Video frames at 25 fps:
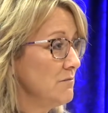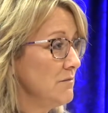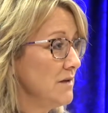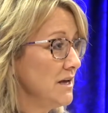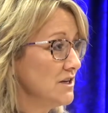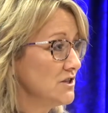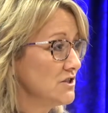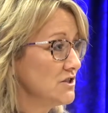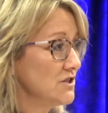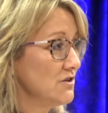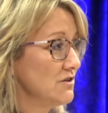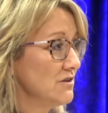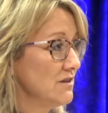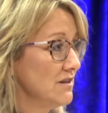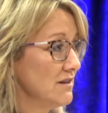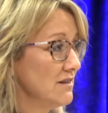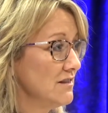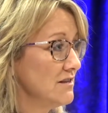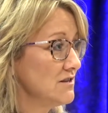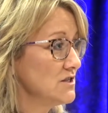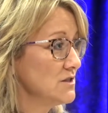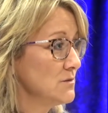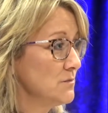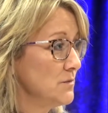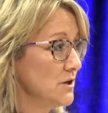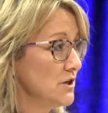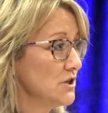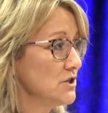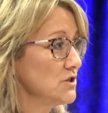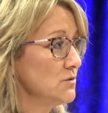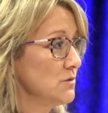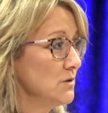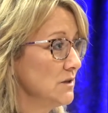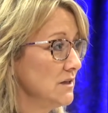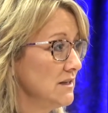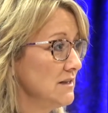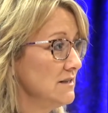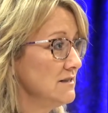make sure that their
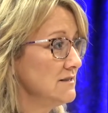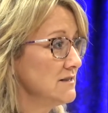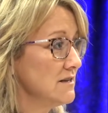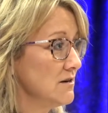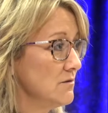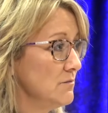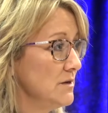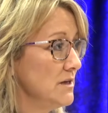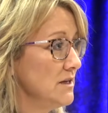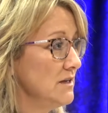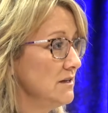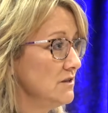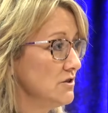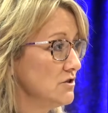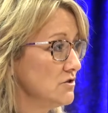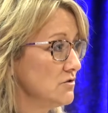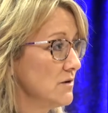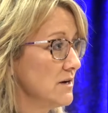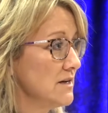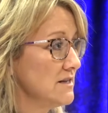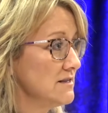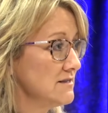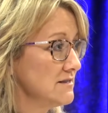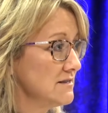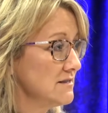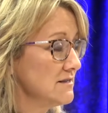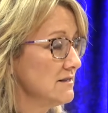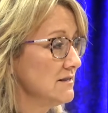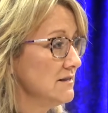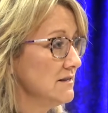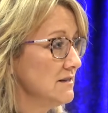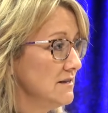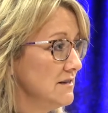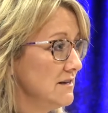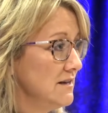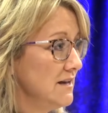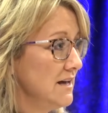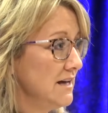spiritual needs are being addressed
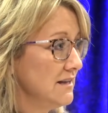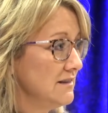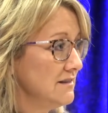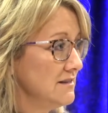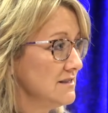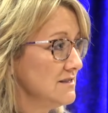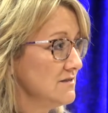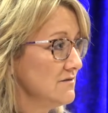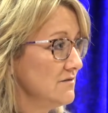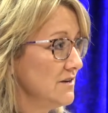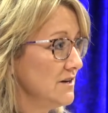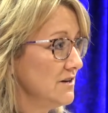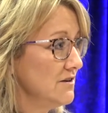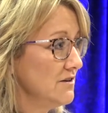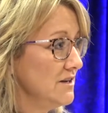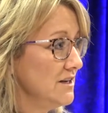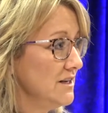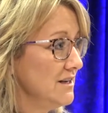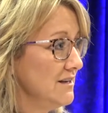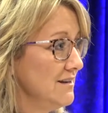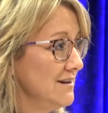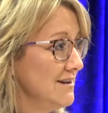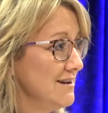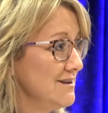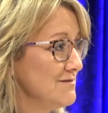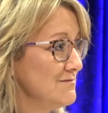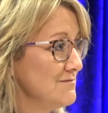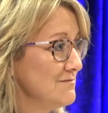at this very,